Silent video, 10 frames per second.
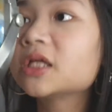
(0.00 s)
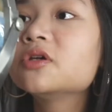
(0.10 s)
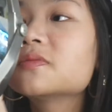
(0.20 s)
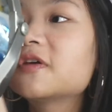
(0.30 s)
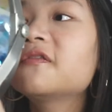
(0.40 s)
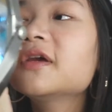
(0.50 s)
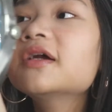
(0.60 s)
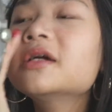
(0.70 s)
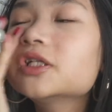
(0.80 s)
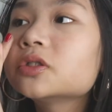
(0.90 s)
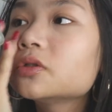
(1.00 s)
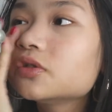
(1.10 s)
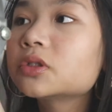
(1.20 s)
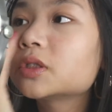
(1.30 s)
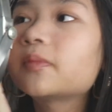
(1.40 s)
and use my finger
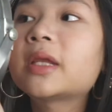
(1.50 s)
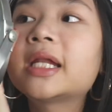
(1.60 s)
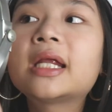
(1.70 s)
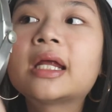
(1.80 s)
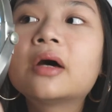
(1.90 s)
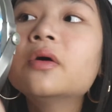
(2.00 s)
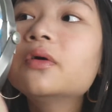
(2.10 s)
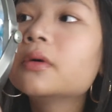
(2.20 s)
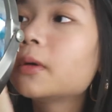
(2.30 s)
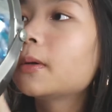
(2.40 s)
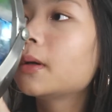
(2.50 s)
to just blend it out.